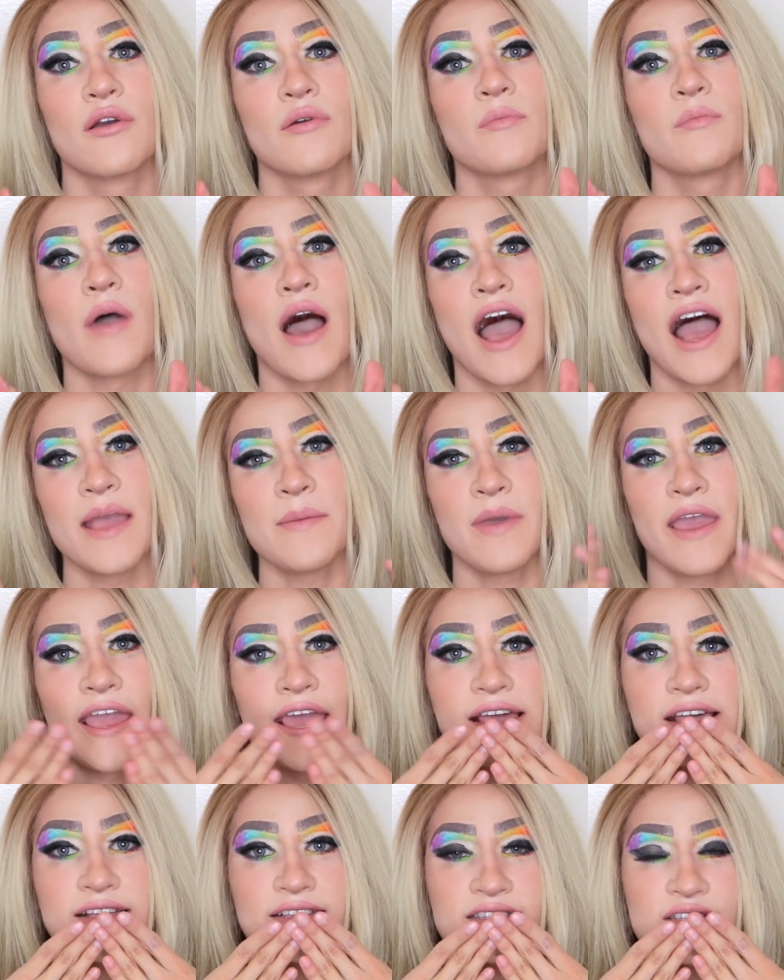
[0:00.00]
Bye,
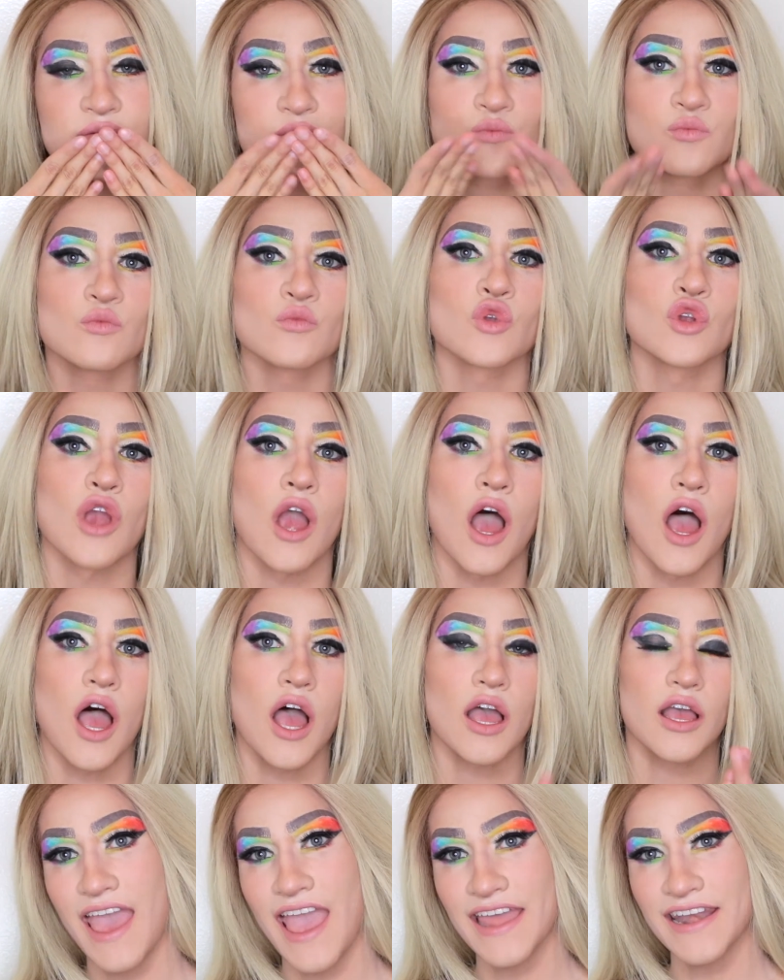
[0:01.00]
BAES.
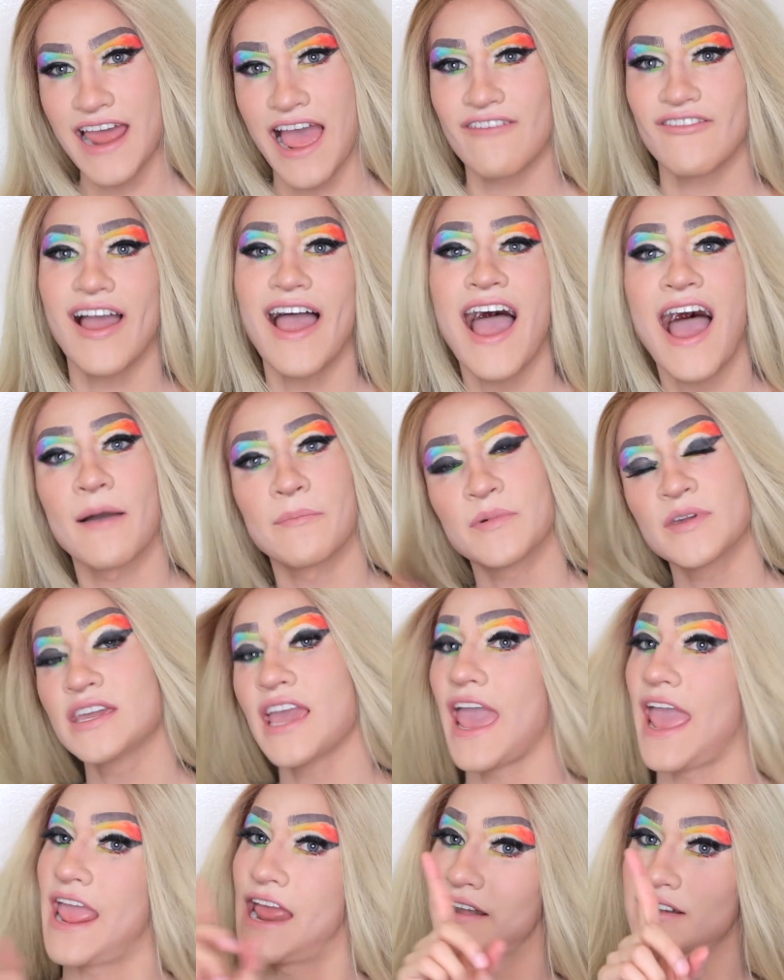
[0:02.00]
Mwah. And have a
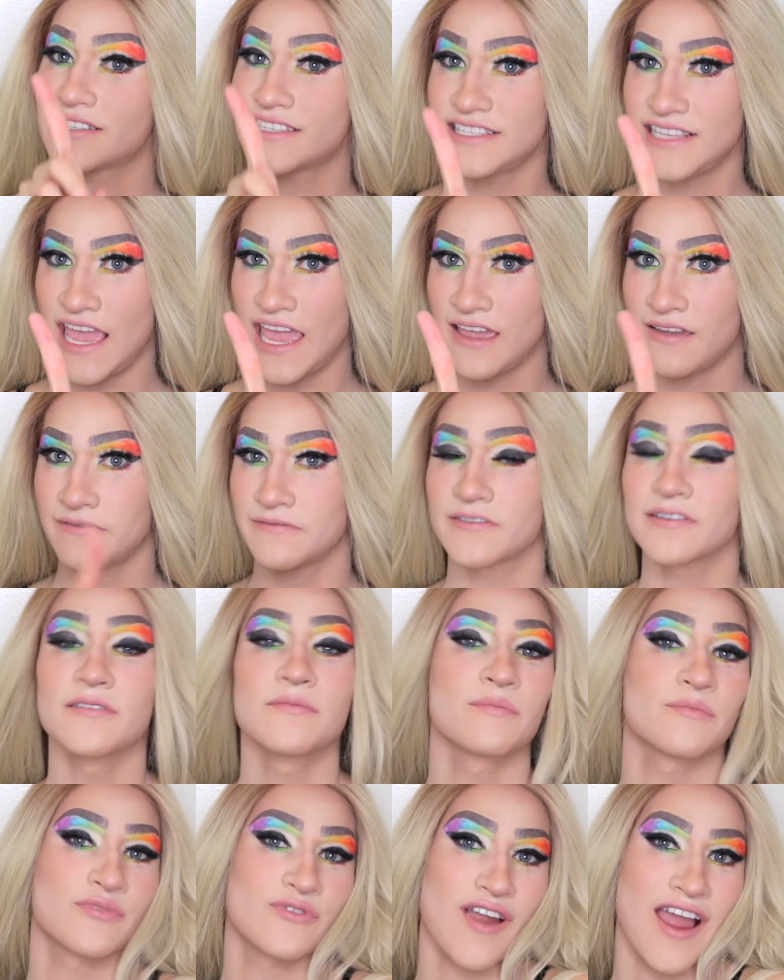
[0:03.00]
happy and safe
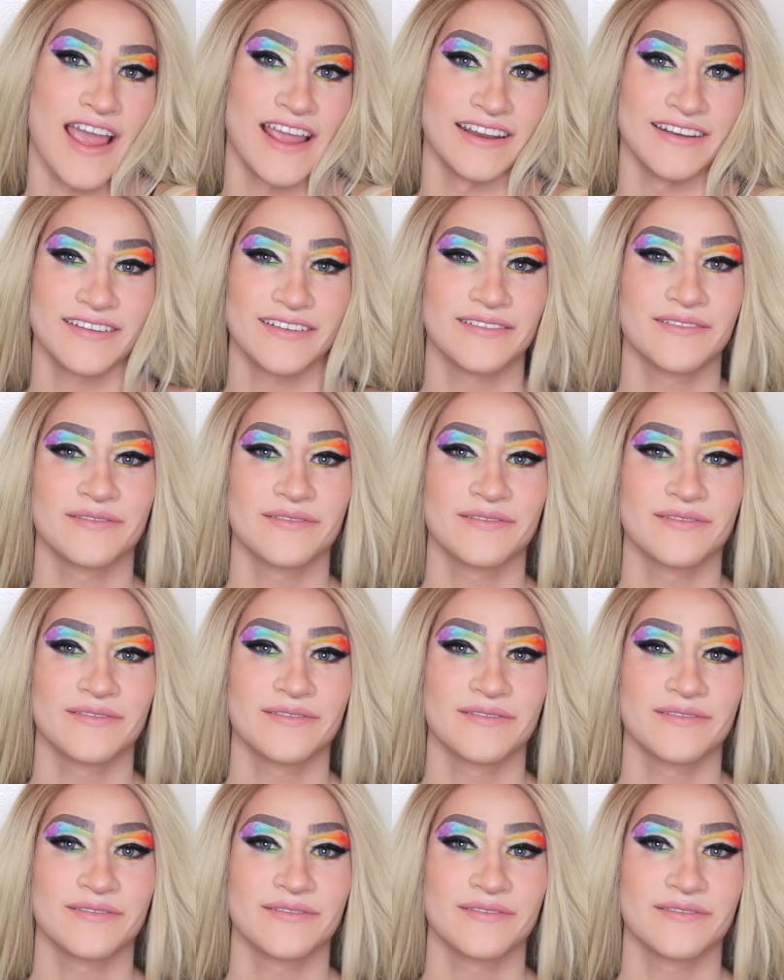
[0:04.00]
Pride.